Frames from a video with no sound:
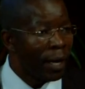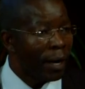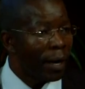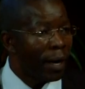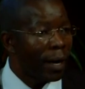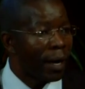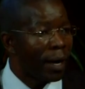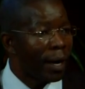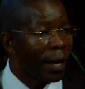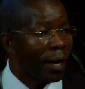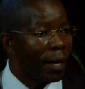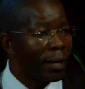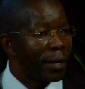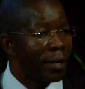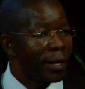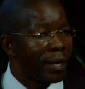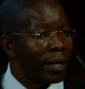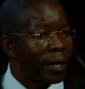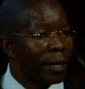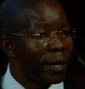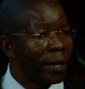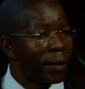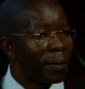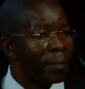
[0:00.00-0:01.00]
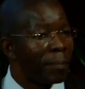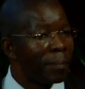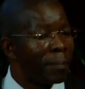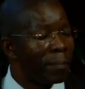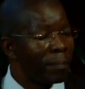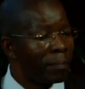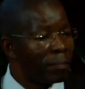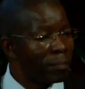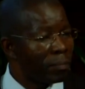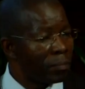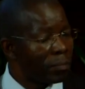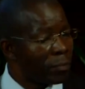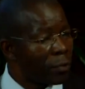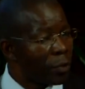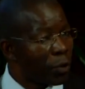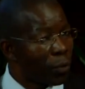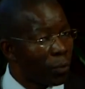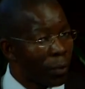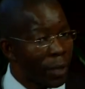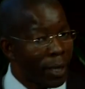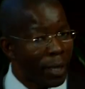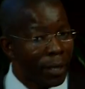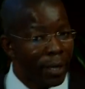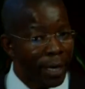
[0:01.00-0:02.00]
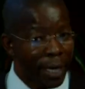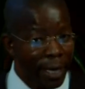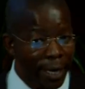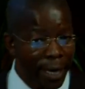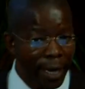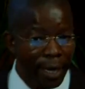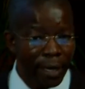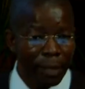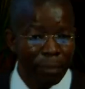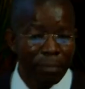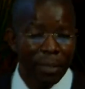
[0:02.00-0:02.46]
and uh, we really